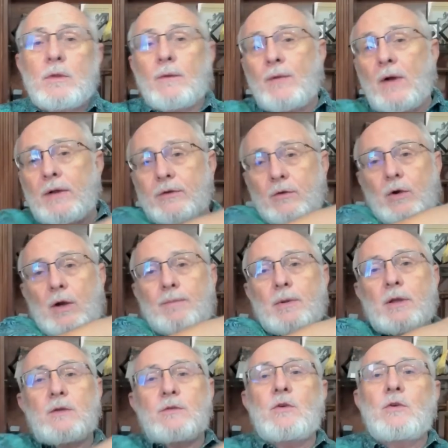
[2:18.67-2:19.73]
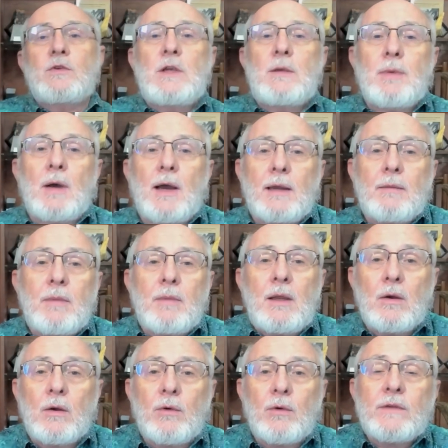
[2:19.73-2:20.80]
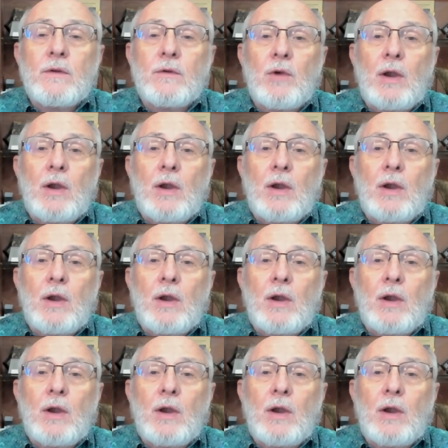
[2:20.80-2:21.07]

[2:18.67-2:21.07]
The fossil replicas you see behind me are resin